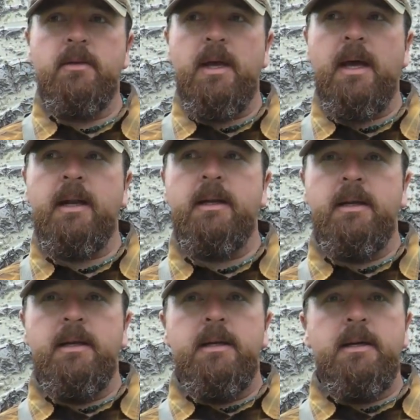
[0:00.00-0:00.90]
do that.
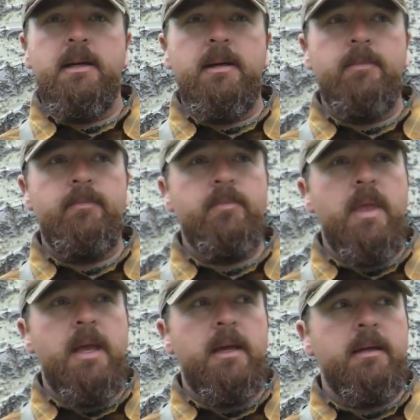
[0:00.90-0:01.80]
Um,
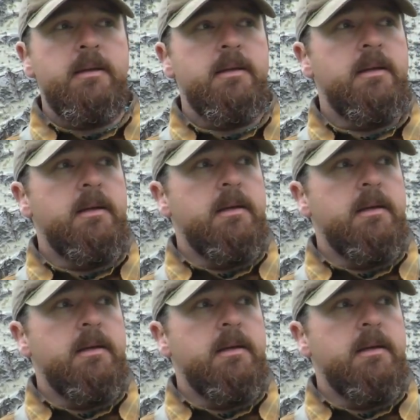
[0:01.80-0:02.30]
and